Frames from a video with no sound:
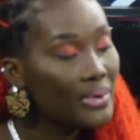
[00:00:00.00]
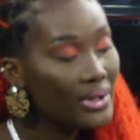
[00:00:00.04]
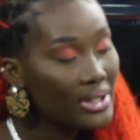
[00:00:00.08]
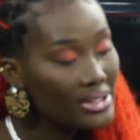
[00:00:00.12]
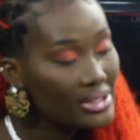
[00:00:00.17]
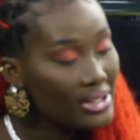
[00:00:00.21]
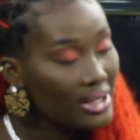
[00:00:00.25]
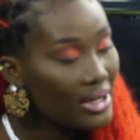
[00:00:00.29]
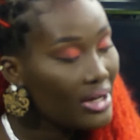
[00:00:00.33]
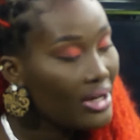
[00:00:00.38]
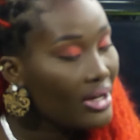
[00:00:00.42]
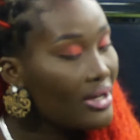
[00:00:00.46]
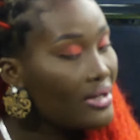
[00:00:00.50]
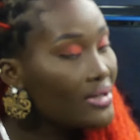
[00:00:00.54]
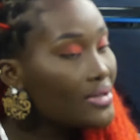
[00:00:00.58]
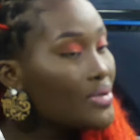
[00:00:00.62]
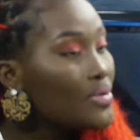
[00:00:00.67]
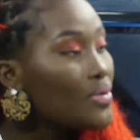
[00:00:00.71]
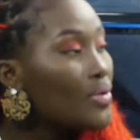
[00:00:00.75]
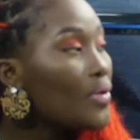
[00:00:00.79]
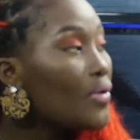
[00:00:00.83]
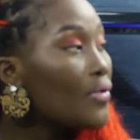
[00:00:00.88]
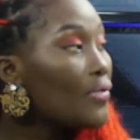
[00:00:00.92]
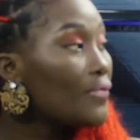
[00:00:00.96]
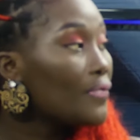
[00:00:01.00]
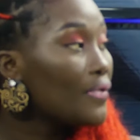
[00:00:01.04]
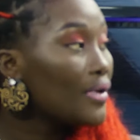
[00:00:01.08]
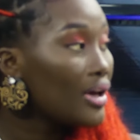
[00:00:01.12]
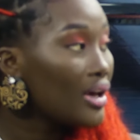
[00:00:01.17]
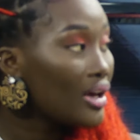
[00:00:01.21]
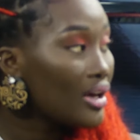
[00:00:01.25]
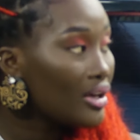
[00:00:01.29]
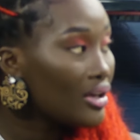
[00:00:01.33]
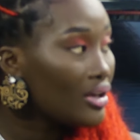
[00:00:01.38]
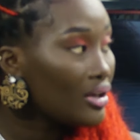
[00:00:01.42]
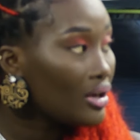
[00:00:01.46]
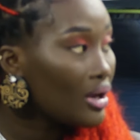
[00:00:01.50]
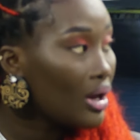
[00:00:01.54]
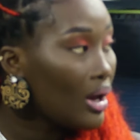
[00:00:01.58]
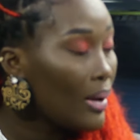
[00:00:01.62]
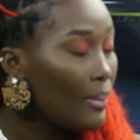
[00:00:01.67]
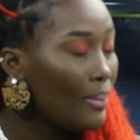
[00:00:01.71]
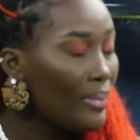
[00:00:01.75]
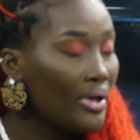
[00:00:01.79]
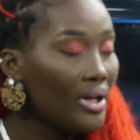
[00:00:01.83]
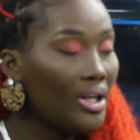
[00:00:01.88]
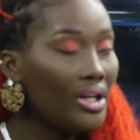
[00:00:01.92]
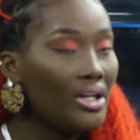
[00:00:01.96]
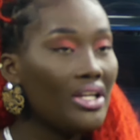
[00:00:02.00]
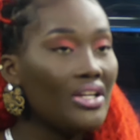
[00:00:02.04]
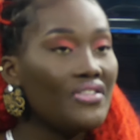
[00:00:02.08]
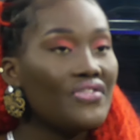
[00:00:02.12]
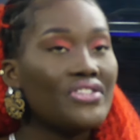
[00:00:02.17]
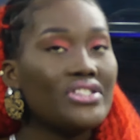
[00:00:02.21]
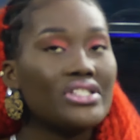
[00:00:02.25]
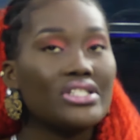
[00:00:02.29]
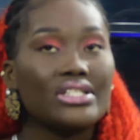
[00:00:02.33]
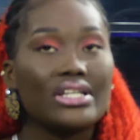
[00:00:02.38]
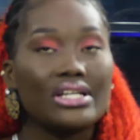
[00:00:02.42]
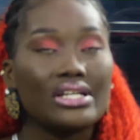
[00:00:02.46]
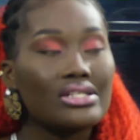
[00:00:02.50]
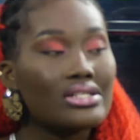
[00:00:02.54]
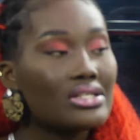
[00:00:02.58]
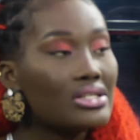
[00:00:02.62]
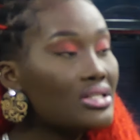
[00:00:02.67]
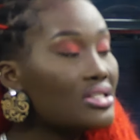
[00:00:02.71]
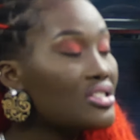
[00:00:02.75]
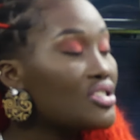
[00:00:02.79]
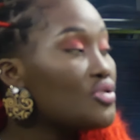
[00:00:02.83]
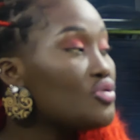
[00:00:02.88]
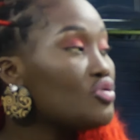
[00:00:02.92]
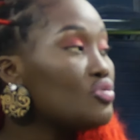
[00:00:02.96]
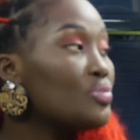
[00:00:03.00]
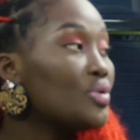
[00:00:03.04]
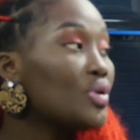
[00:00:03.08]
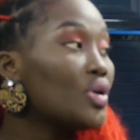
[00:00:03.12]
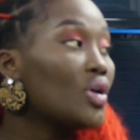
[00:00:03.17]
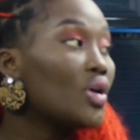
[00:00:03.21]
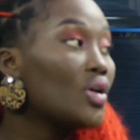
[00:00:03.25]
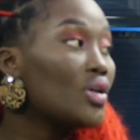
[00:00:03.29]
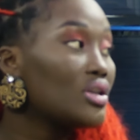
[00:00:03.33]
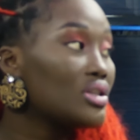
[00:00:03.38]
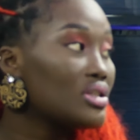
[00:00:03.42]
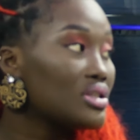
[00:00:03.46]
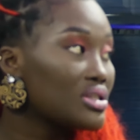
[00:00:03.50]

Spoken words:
her cards well, fine. But then if she doesn't, she will be caught.